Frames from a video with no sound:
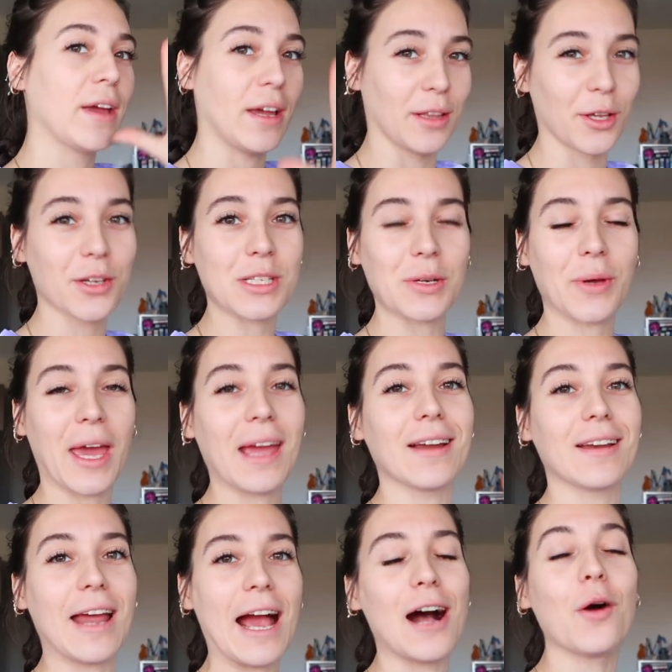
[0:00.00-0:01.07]
It looks okay
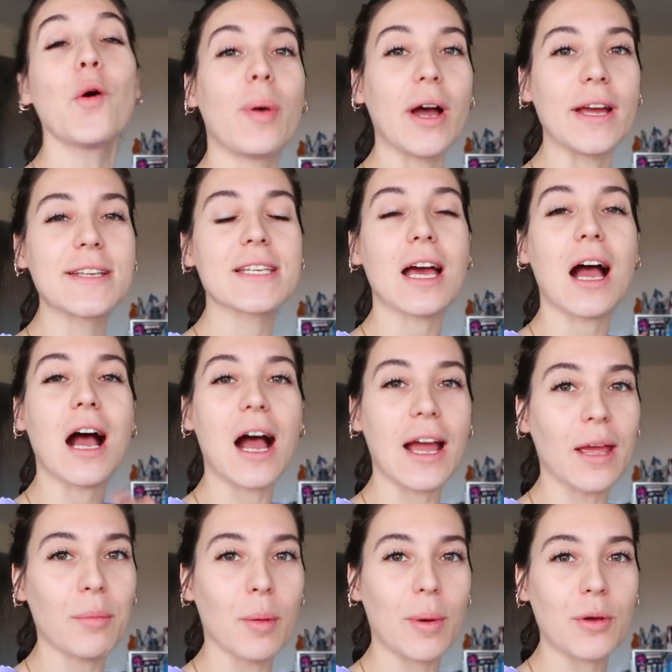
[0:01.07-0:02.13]
now, but
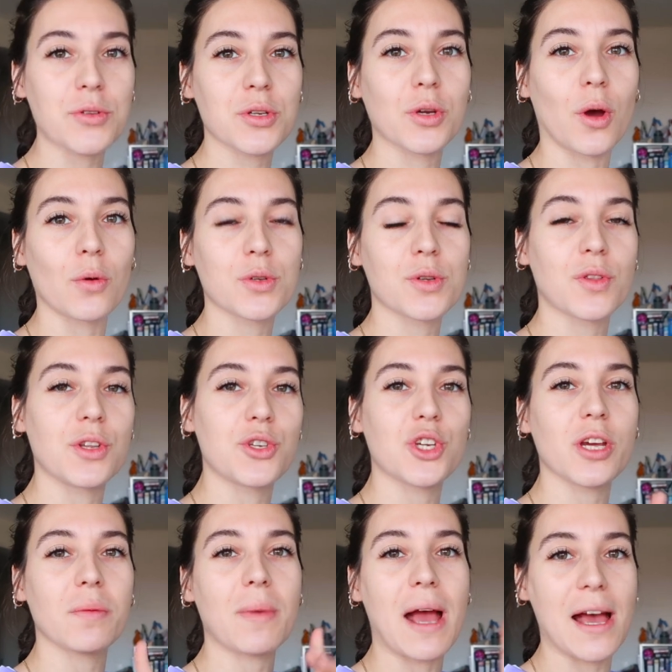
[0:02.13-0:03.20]
I'm about to go to the gym.